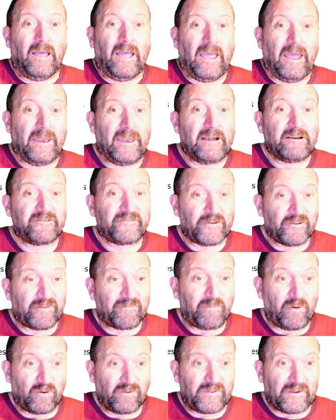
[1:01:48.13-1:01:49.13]
And I'll
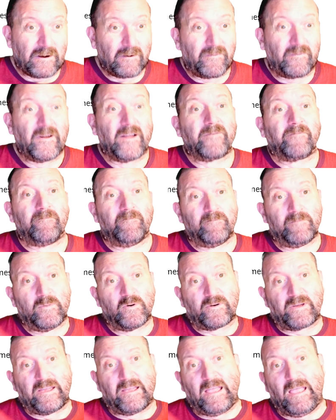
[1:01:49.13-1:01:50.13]
just point out that,
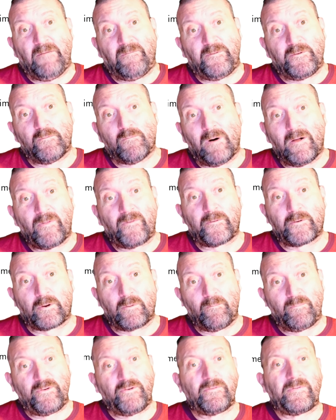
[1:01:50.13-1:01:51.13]
okay, if you want to
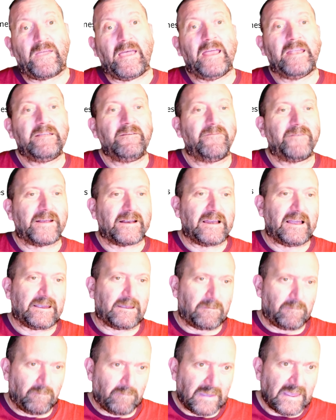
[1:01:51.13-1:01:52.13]
compute anything
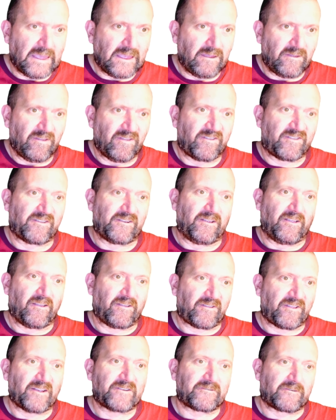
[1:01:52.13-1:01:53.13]
like means,
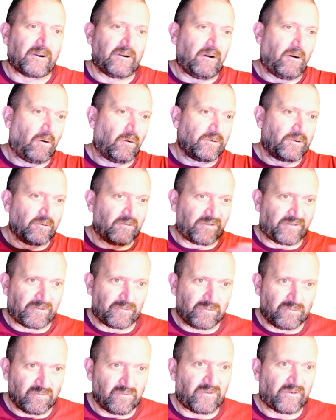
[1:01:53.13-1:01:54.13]
etc., on your
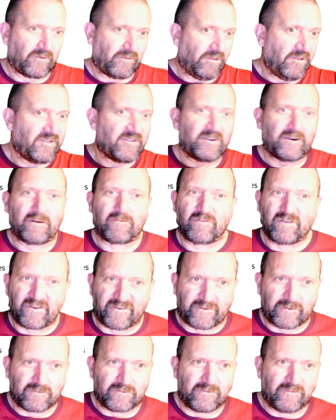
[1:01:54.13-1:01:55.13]
solutions, and I will
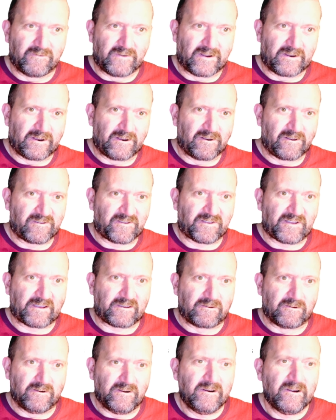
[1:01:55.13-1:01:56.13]
show you that in a
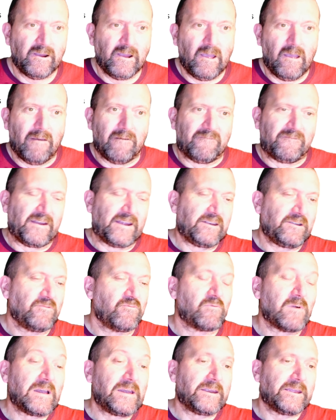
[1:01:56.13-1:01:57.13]
second, then you
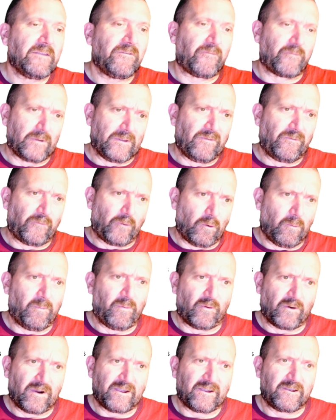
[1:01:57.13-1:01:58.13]
will need to
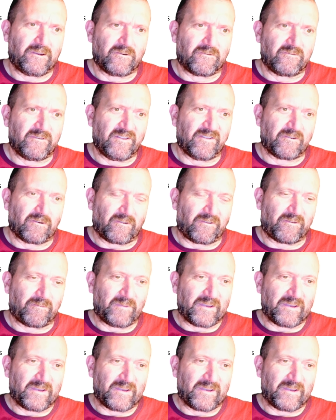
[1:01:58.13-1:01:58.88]
interpolate your results.